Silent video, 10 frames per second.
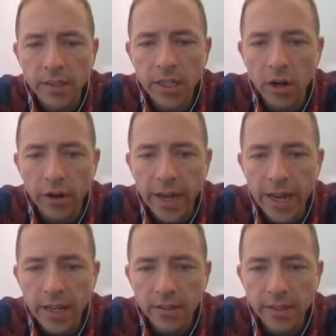
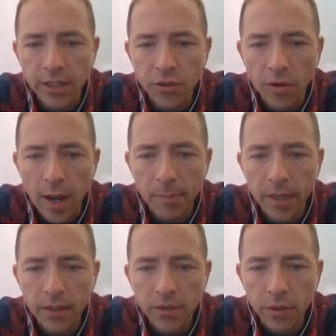tRNAs that drop
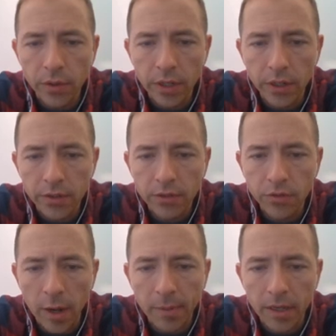in. So here it's
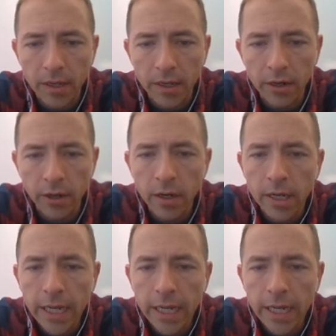dropping in here.